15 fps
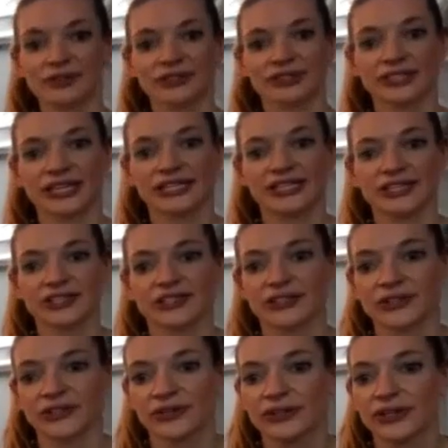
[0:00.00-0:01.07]
We'll take it
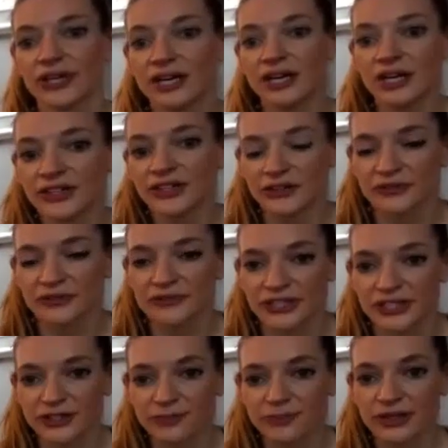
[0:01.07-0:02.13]
to your
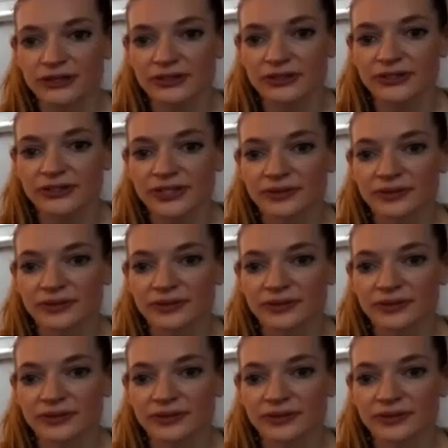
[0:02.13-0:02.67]
fish pose.